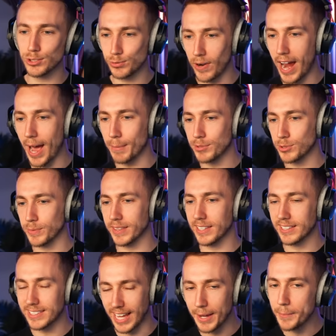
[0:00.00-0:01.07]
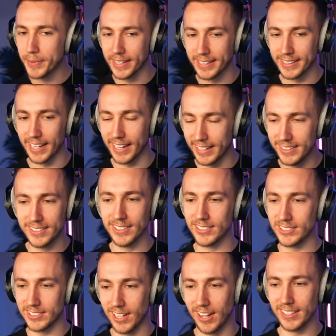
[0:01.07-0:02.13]
raps with the same thing that Ethan
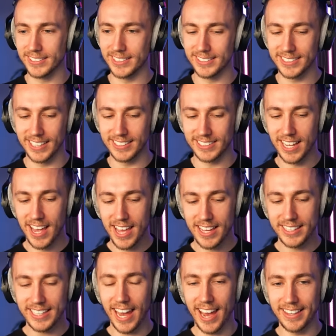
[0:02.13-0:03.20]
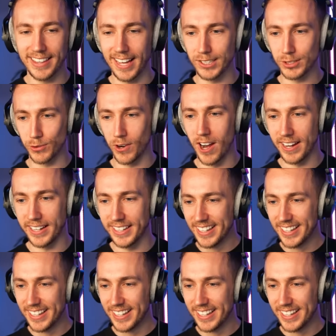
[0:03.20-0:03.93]
starts and says, yeah, that's right.